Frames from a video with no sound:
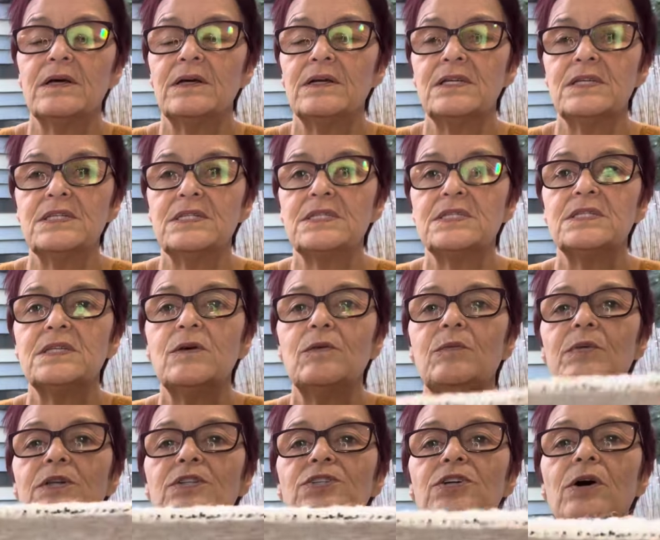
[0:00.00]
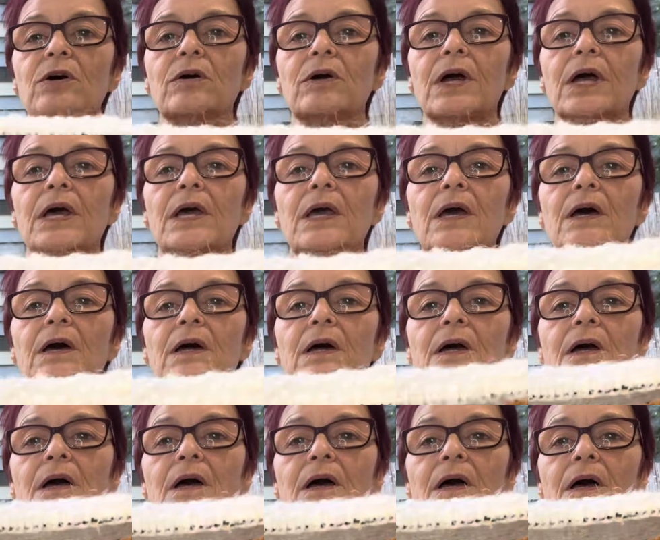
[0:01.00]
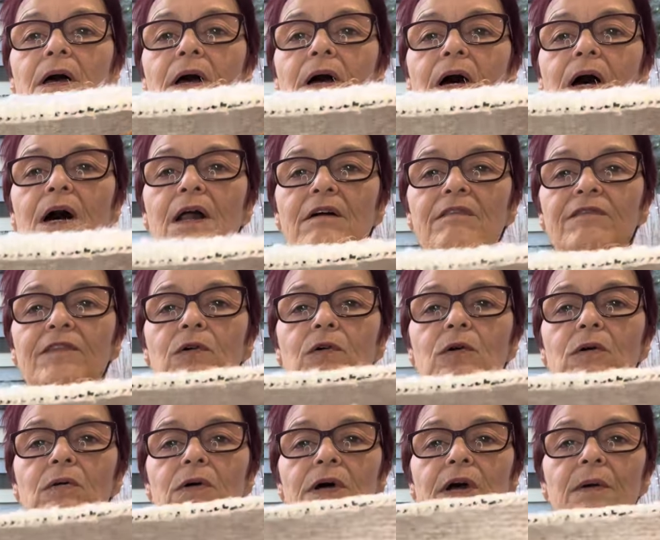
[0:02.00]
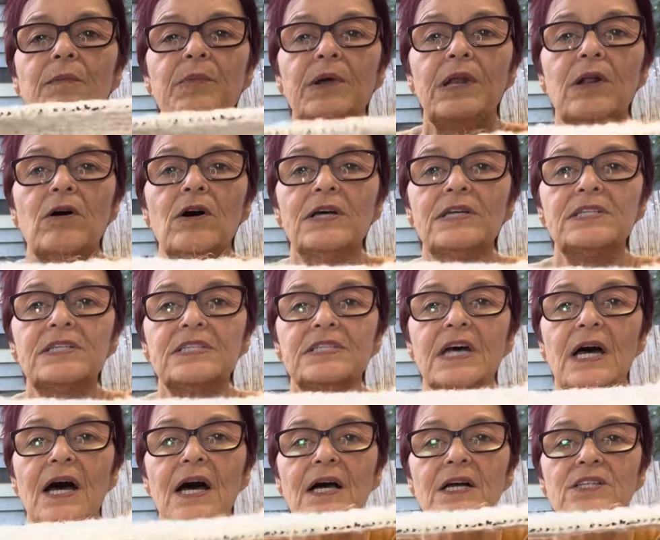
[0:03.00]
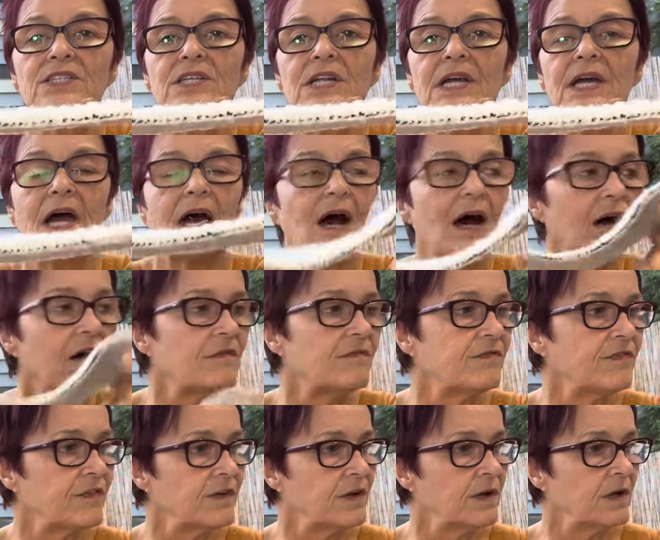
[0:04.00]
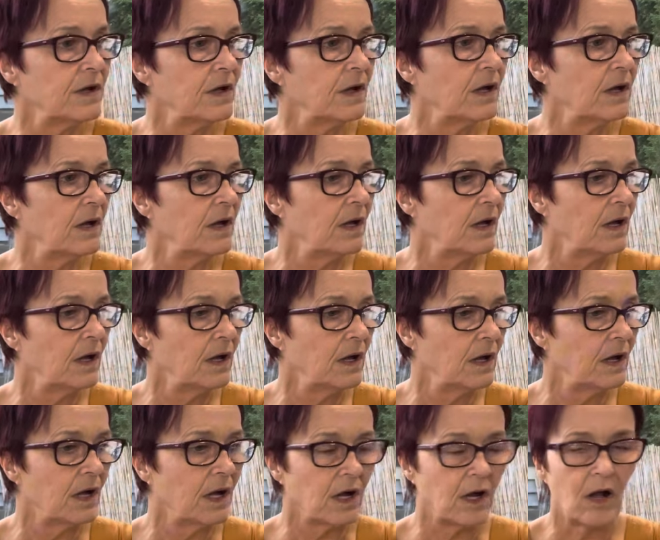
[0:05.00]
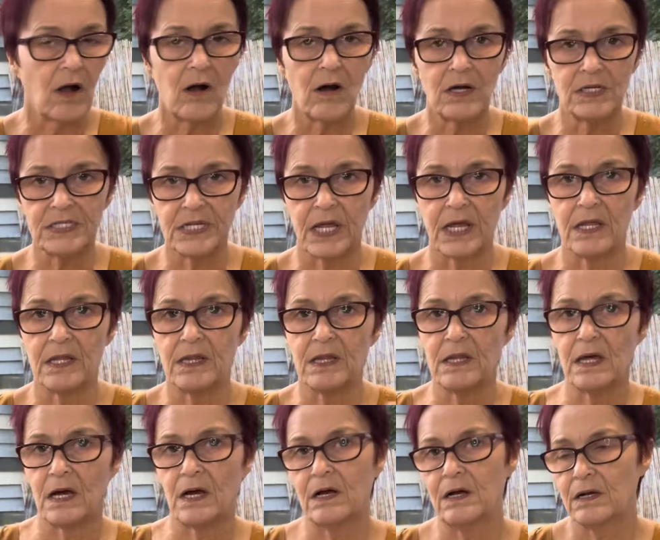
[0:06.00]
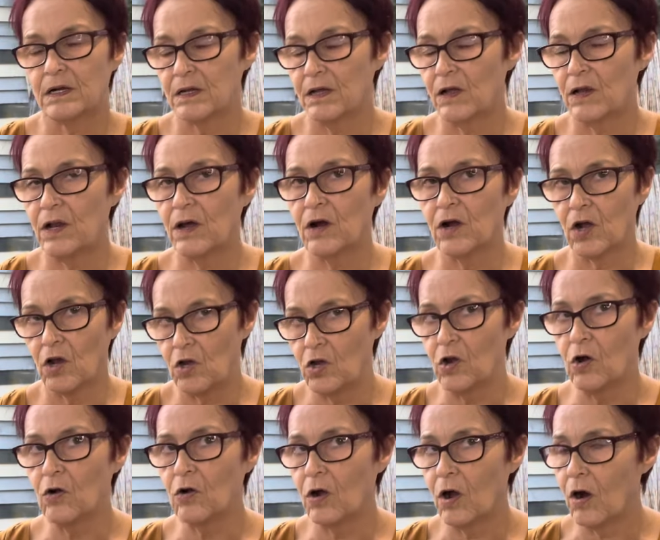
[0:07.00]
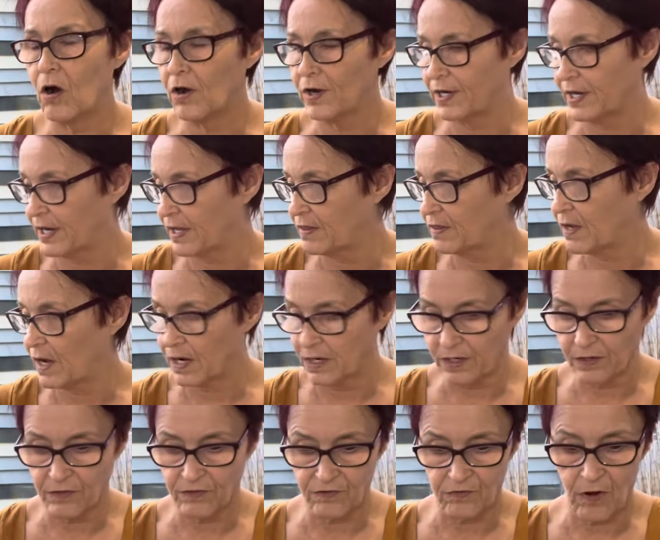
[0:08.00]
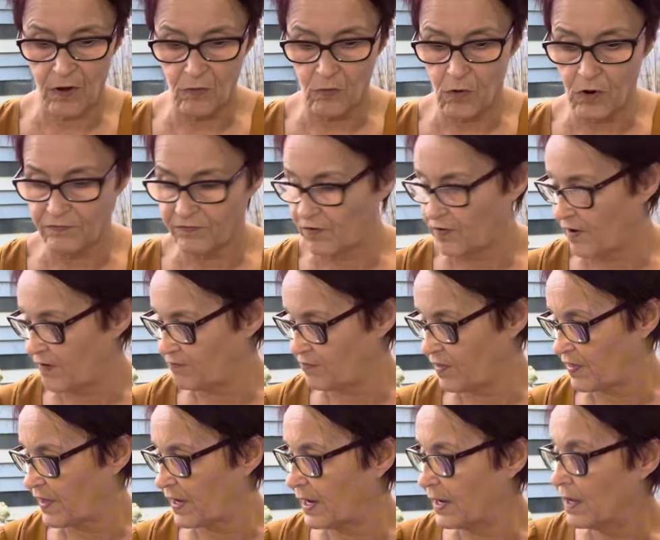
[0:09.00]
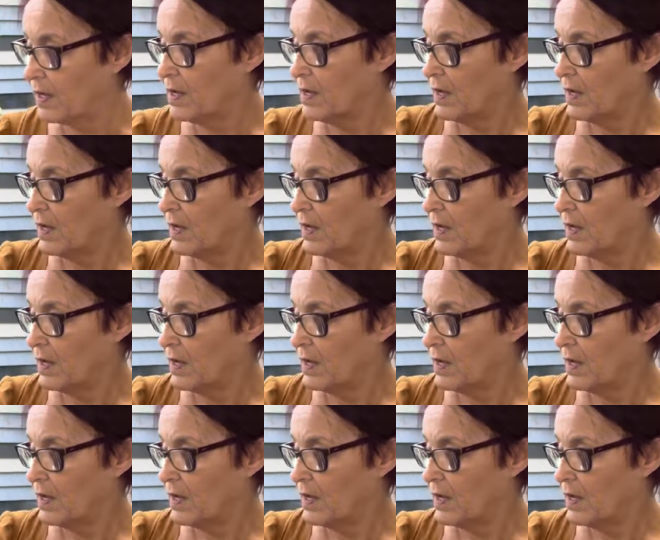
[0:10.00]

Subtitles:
It's super chunky, and I thought it'd be nice to actually have a cardigan that I like, a long cardigan that I can throw over everything.